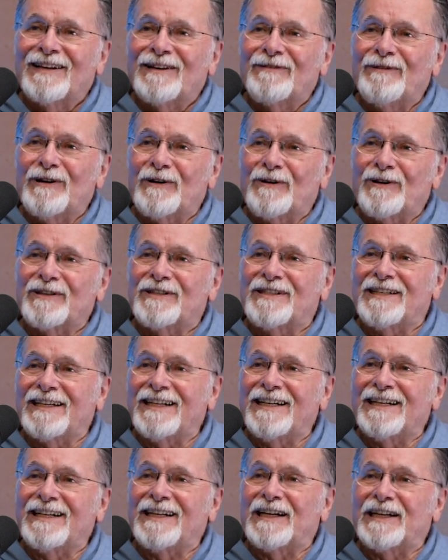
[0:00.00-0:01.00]
we were
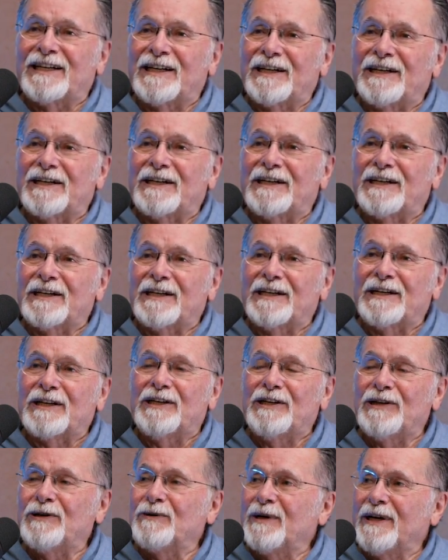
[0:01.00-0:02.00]
sitting on a on a
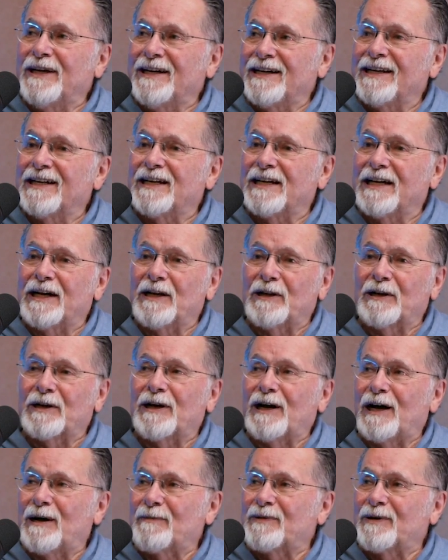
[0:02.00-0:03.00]
Huey in a
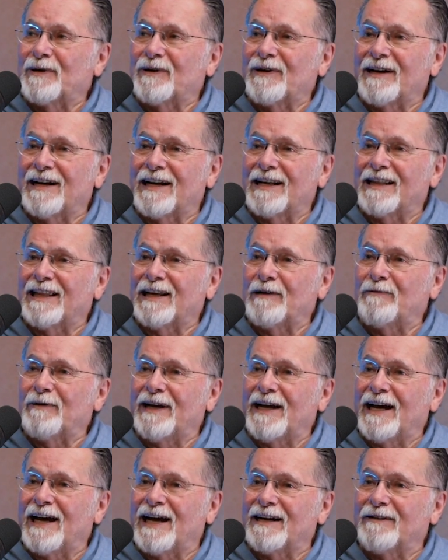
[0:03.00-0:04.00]
helicopter, and I think
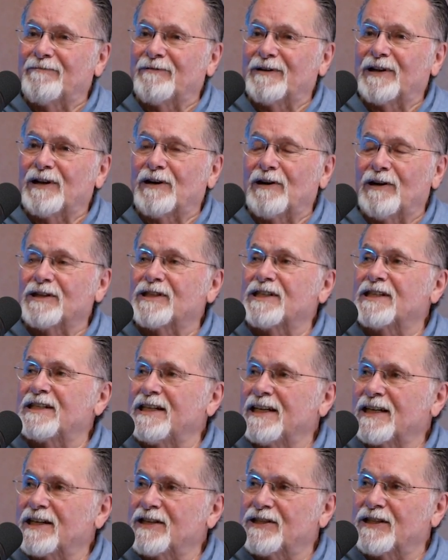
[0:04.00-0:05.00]
we had what they called
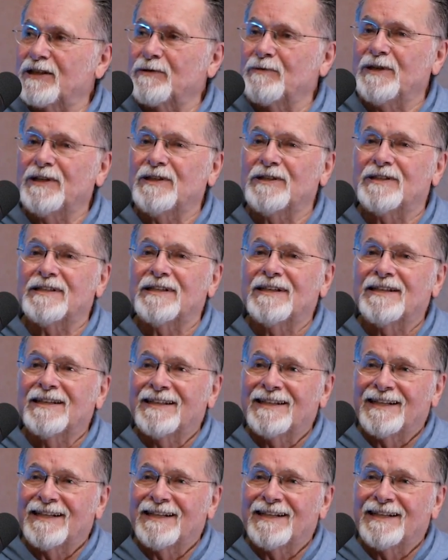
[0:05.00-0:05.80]
sticks, and we used.